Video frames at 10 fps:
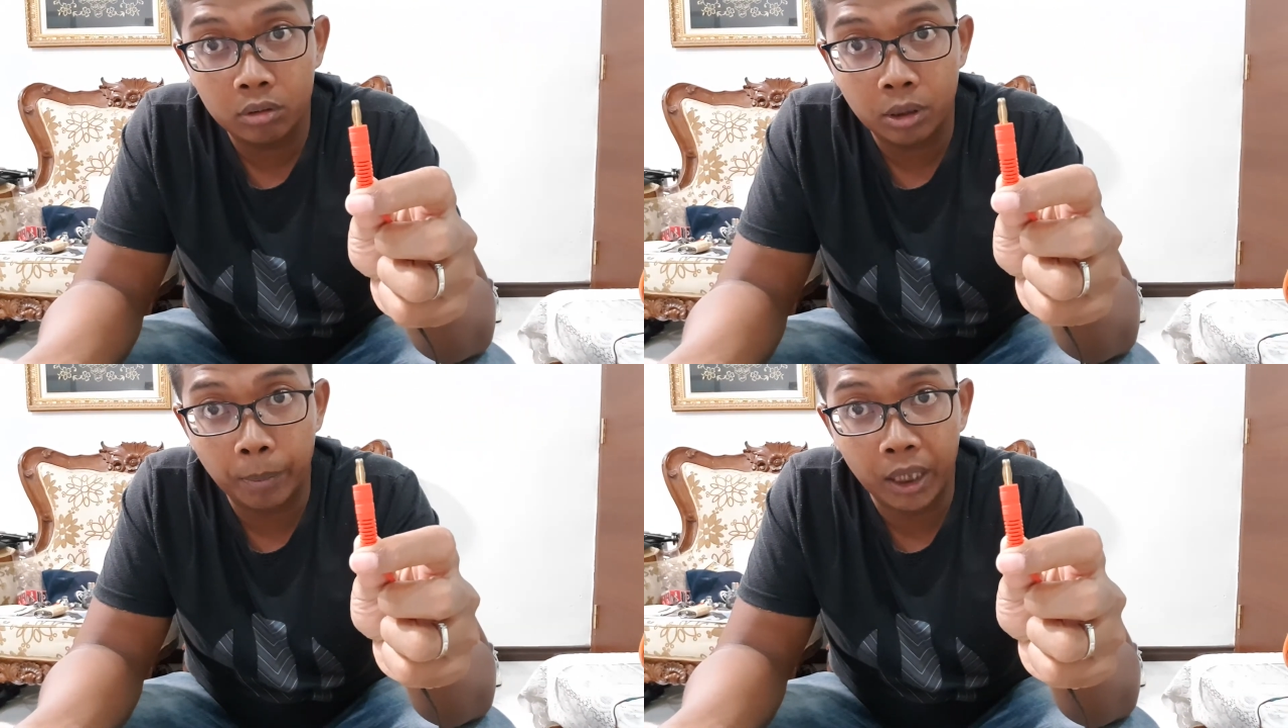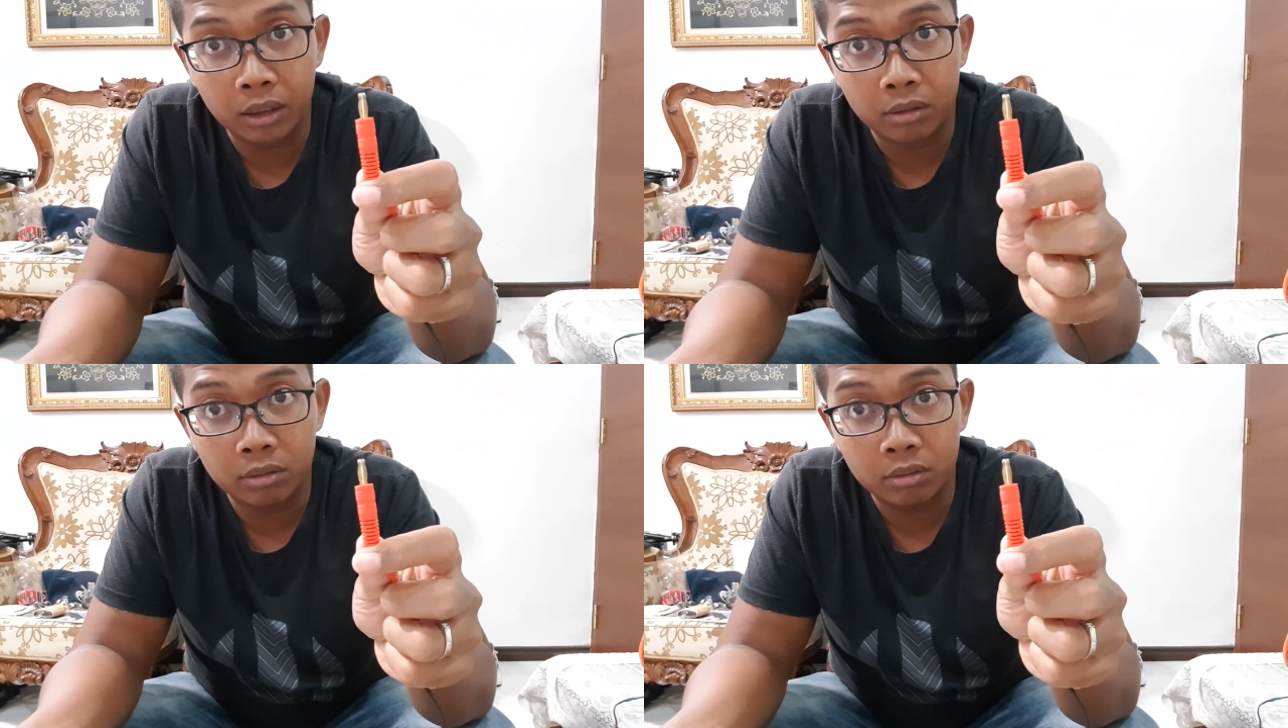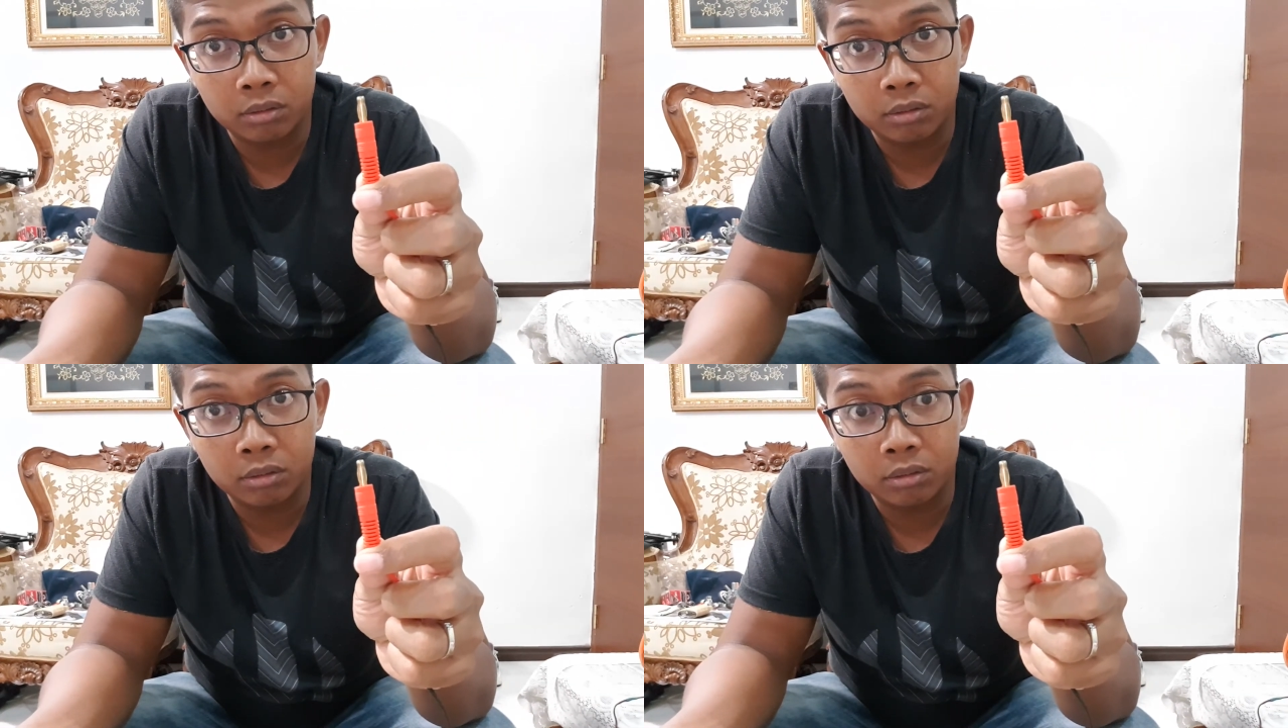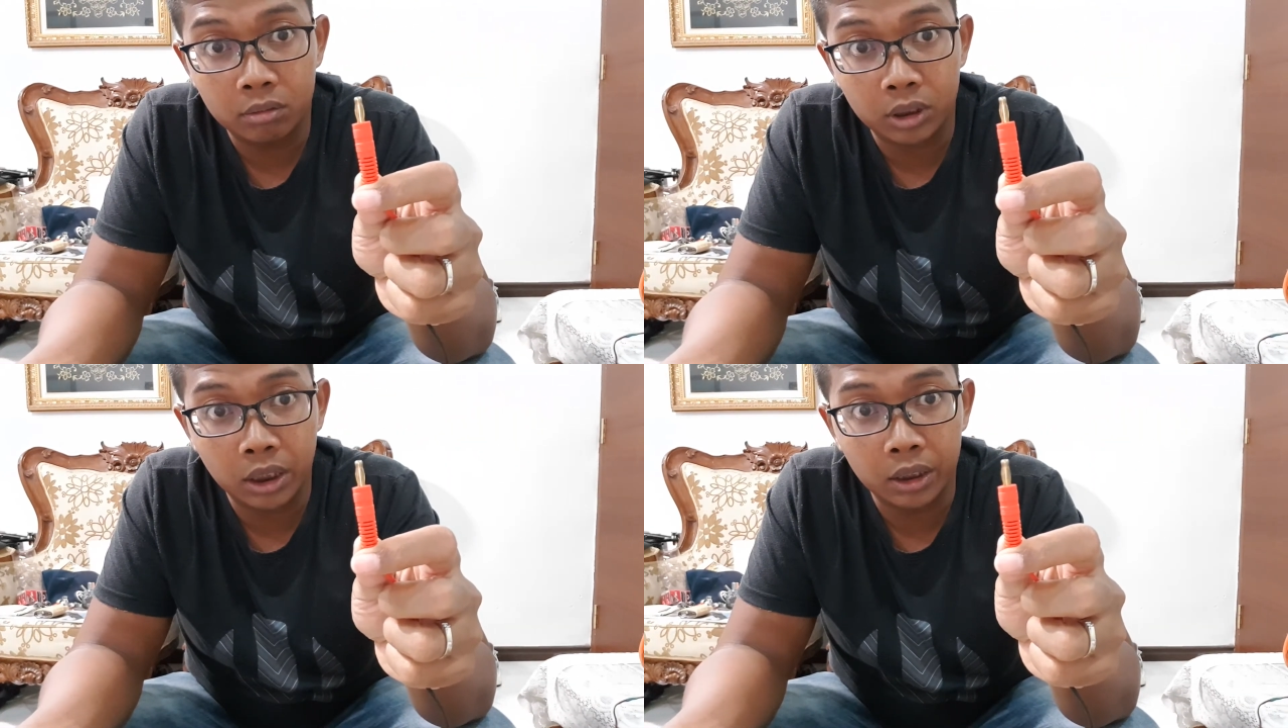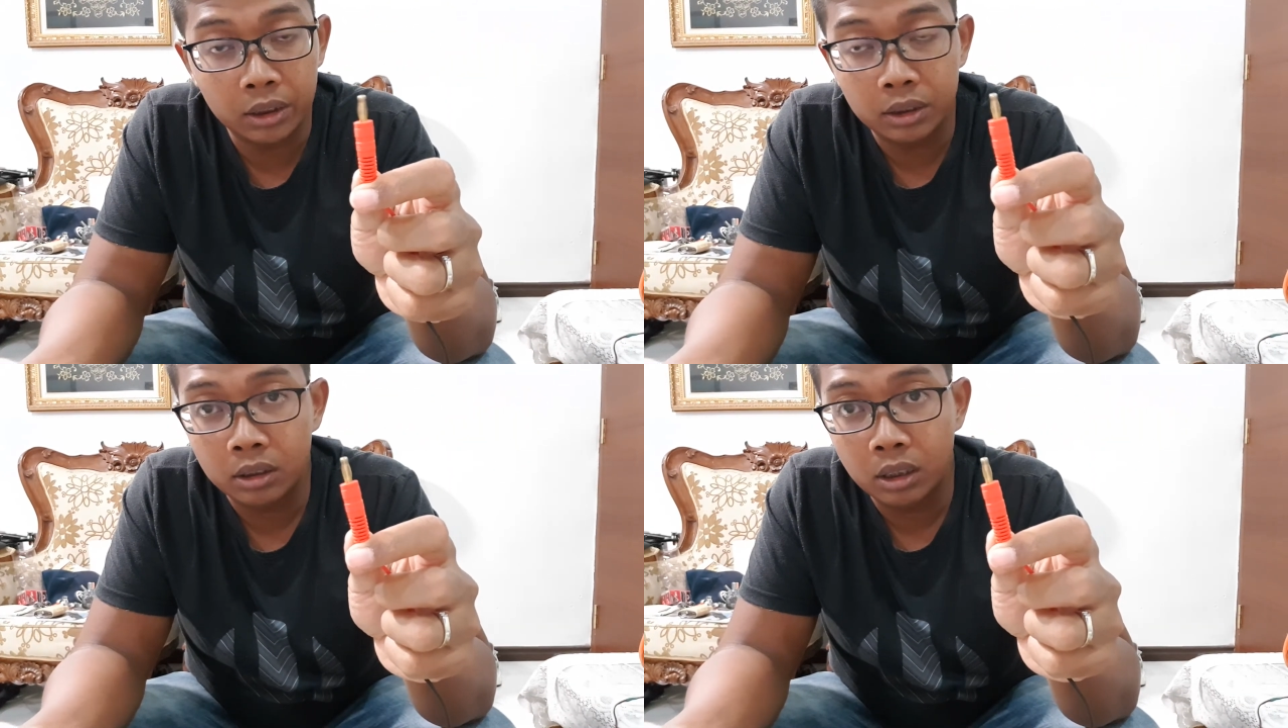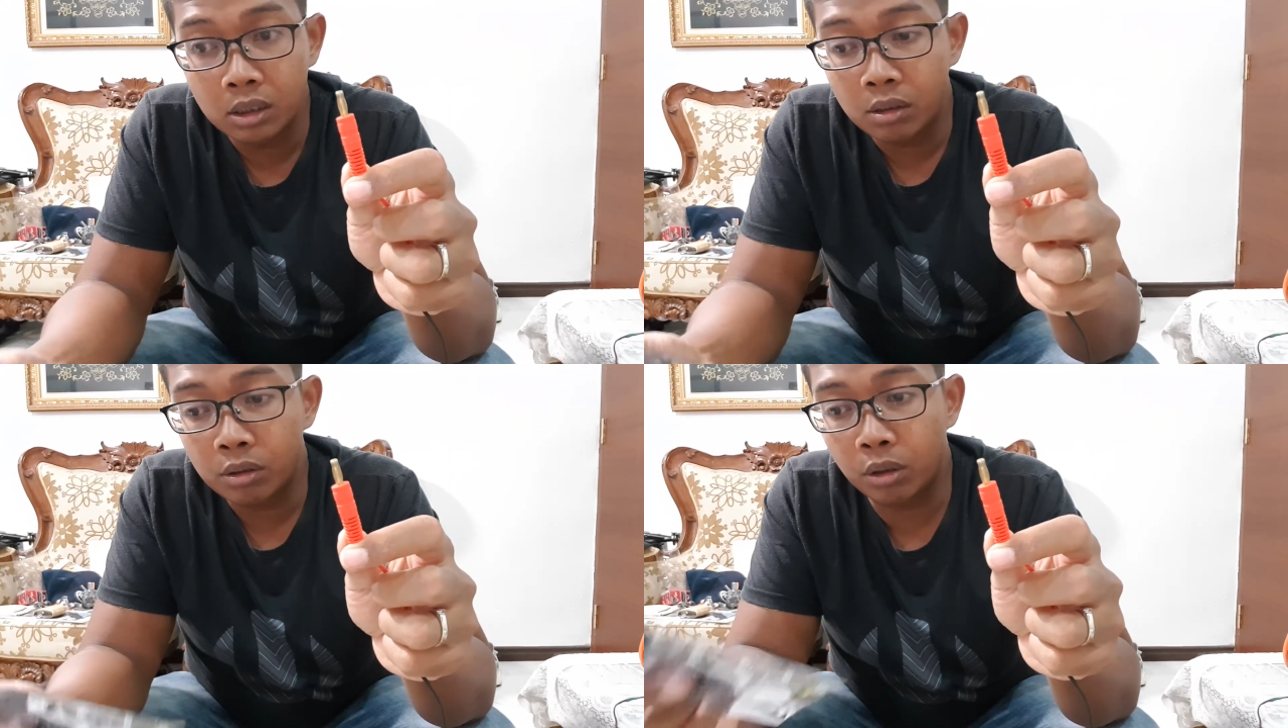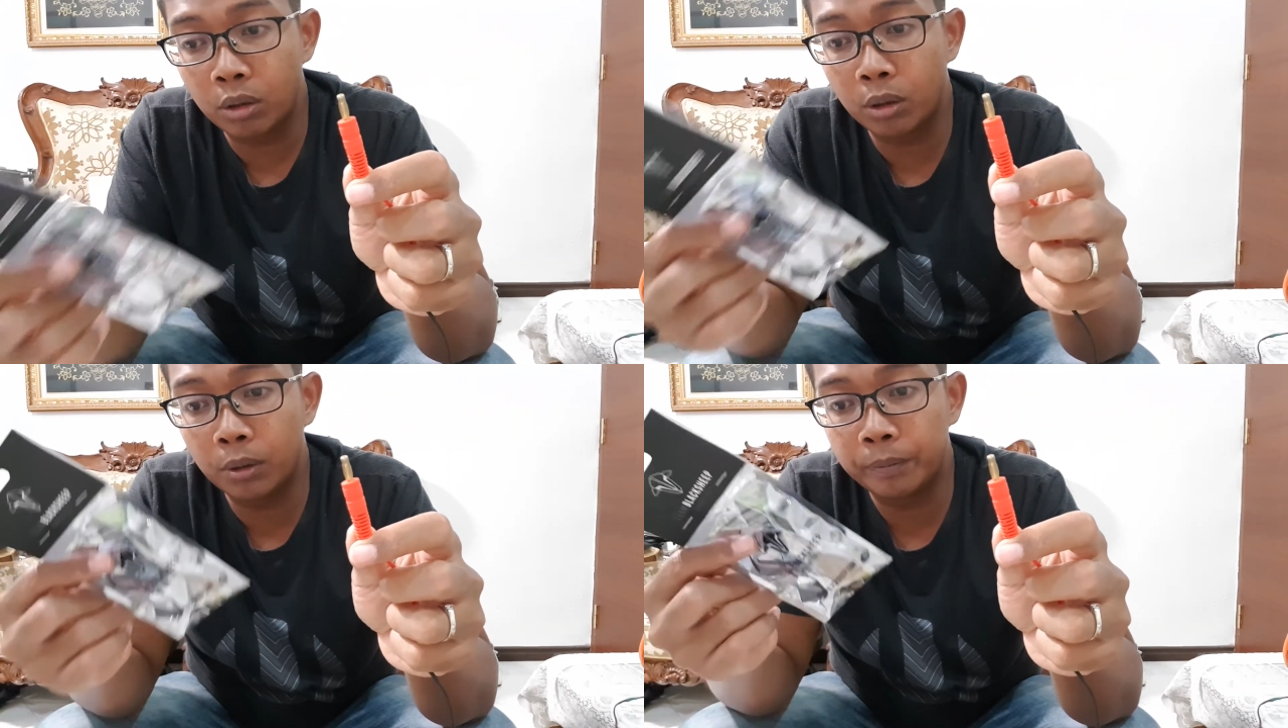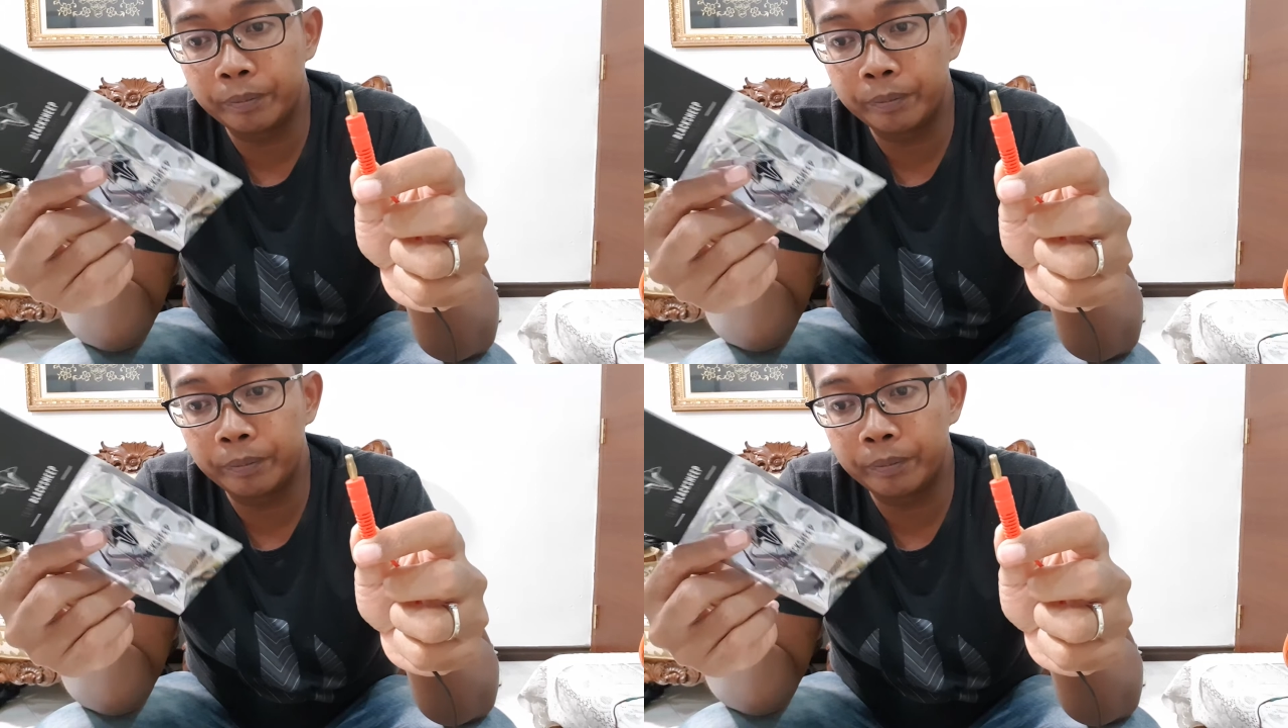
the plug. Okay, so